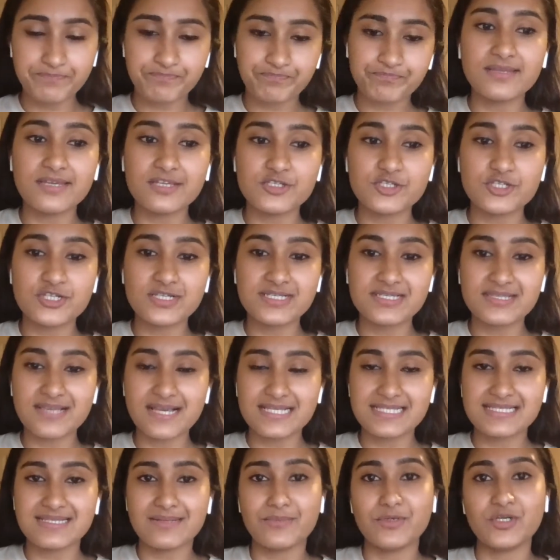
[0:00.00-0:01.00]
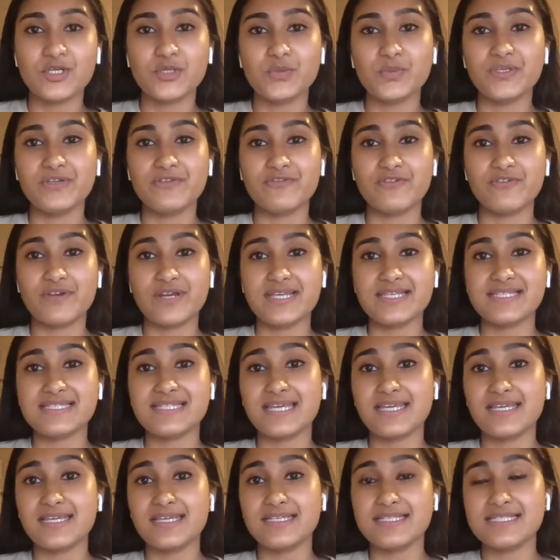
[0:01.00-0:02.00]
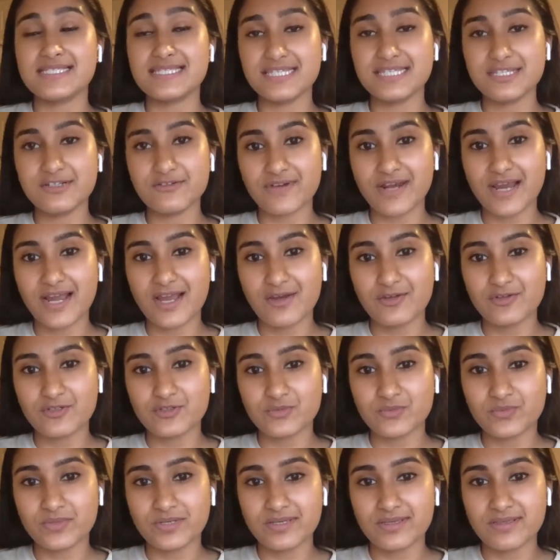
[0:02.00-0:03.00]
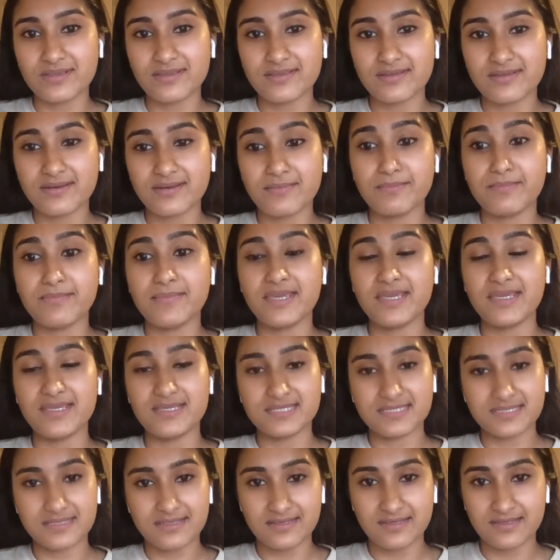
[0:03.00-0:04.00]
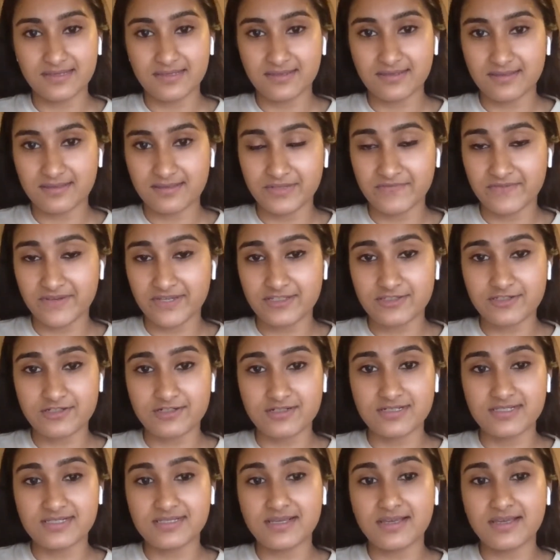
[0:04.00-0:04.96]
And then just last summer, we raised a seed round with amazing investors.